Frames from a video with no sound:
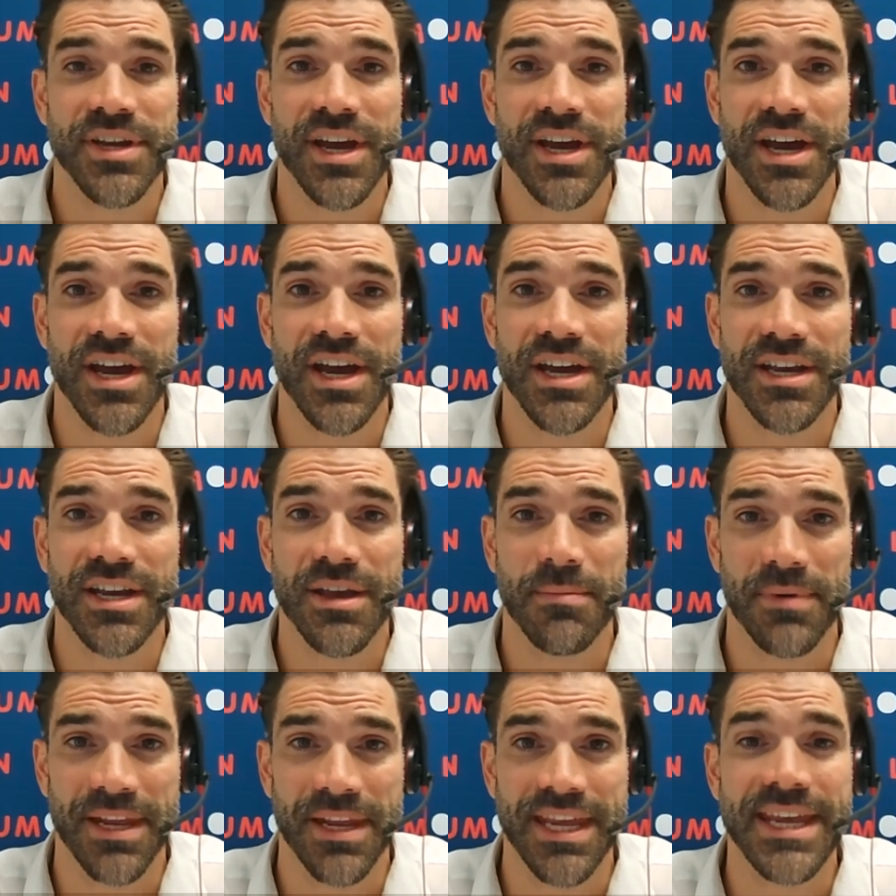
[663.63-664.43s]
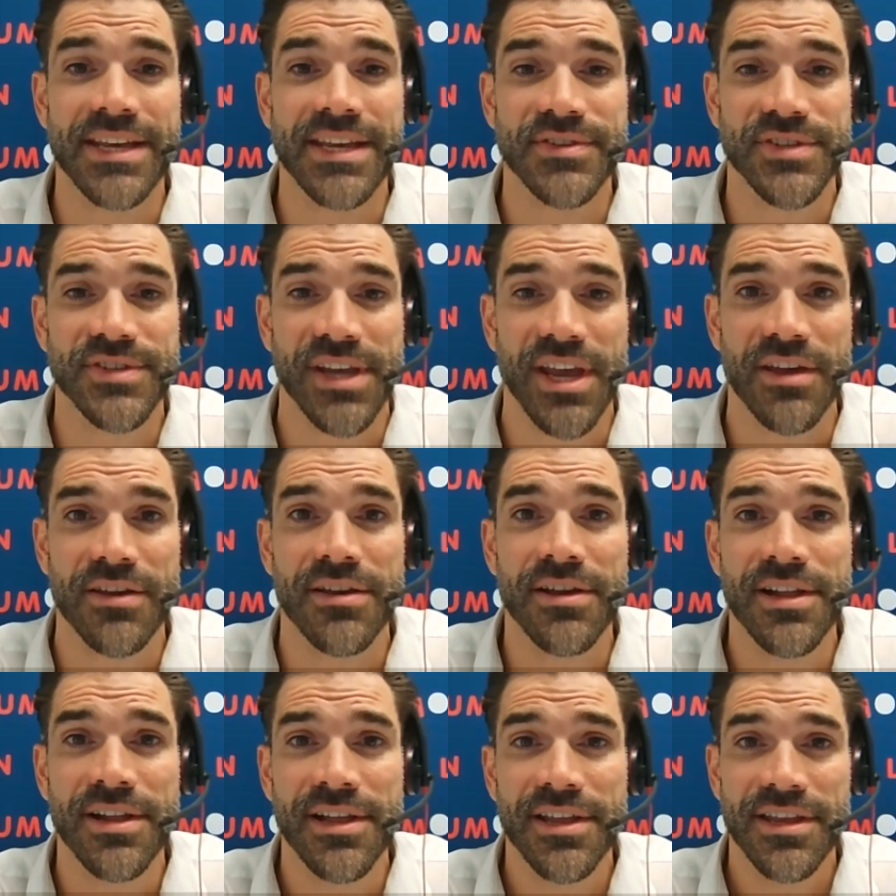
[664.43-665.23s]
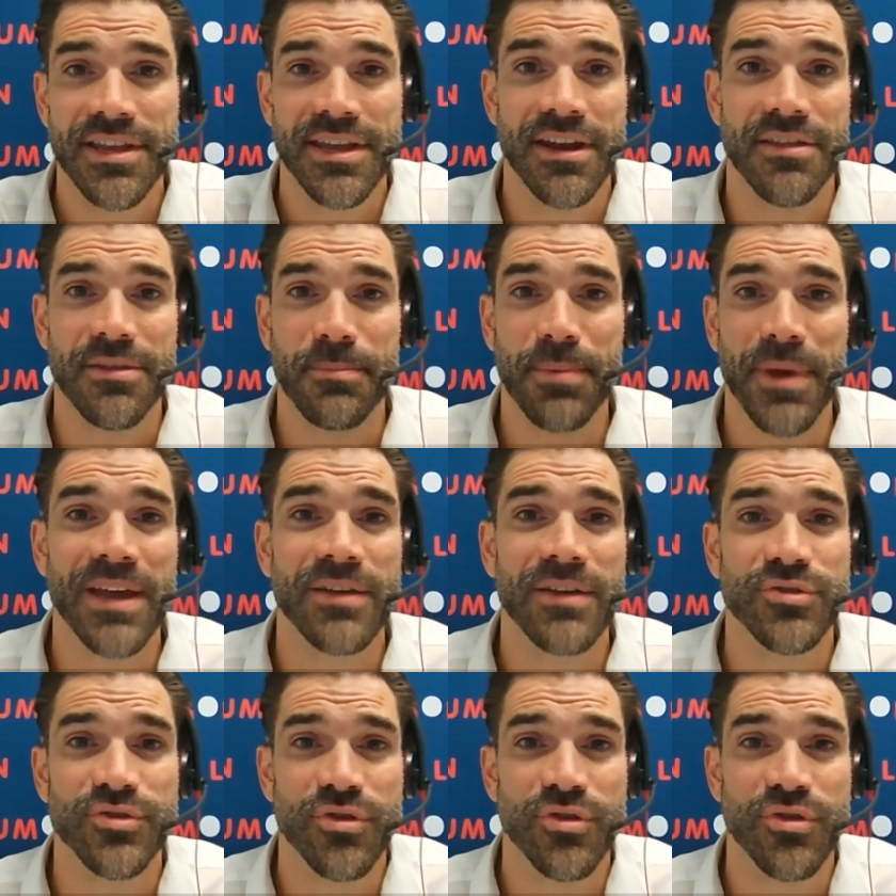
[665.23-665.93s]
a couple of years ago. The pound